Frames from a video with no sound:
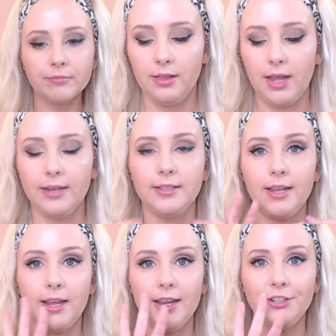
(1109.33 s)
That is
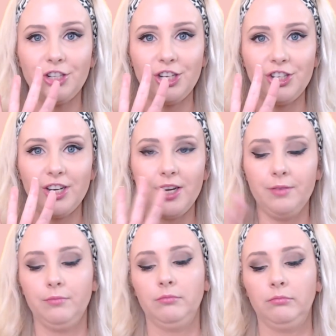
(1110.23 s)
the Gigi
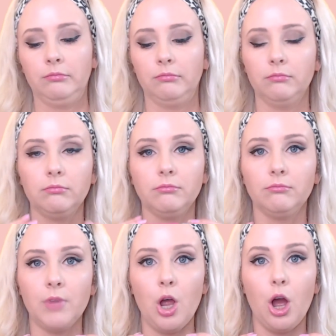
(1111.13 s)

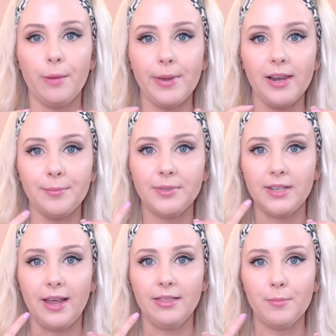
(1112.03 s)
on my lips
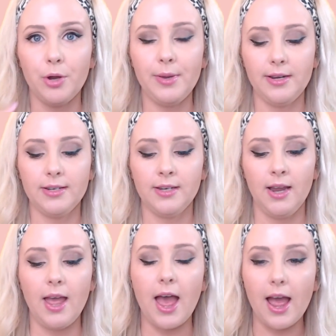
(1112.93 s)
at the moment.
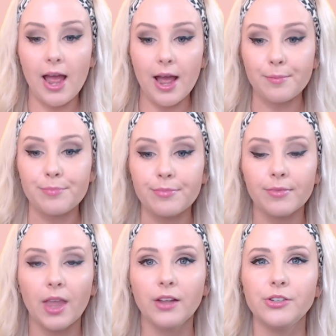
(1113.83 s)

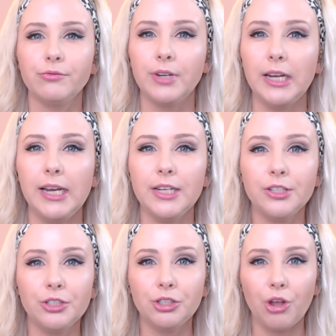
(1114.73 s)
It's a really
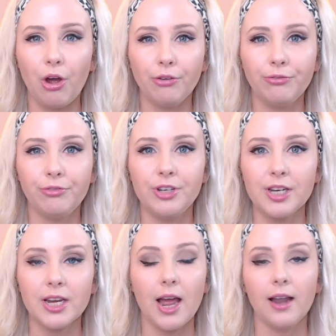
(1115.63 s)
soft
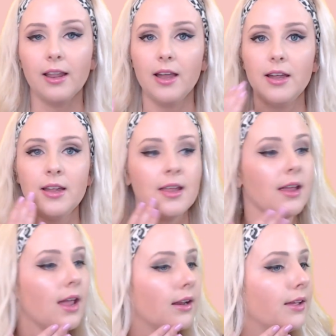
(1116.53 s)
color
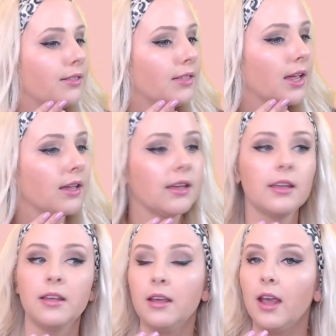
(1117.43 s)
and I think
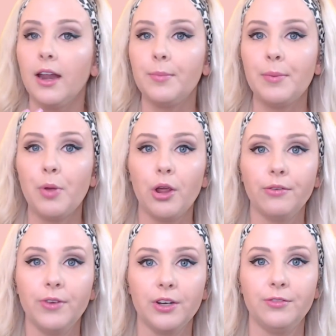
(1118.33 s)
it'll be
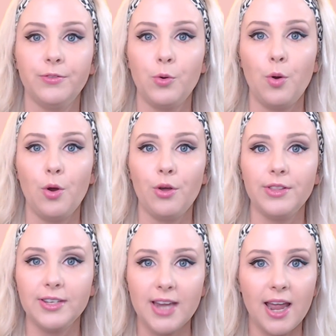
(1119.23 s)
perfect for the
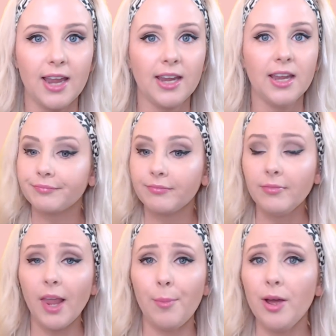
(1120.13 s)
day,
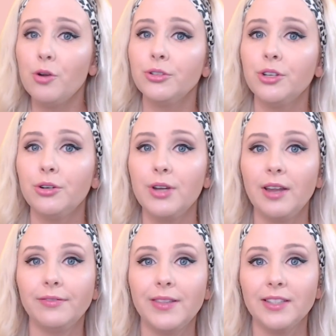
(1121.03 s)
but also
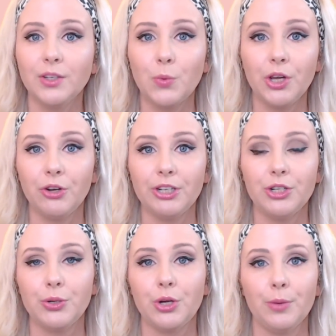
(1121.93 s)
if this is what you're
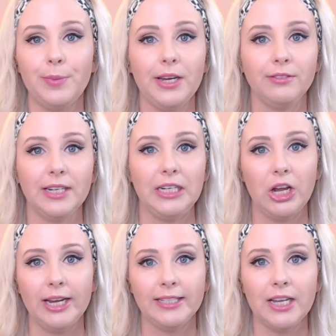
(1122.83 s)
into, it could be a really
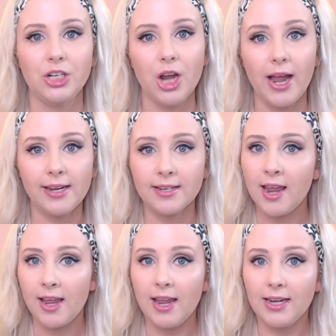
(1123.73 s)
nice night
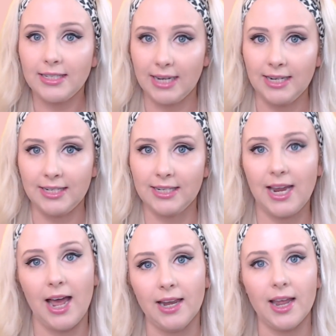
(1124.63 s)
tint
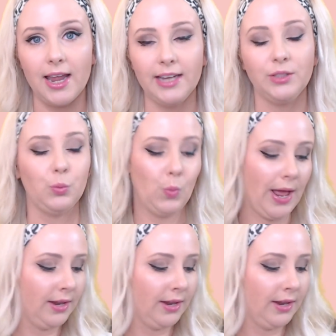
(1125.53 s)
color as well.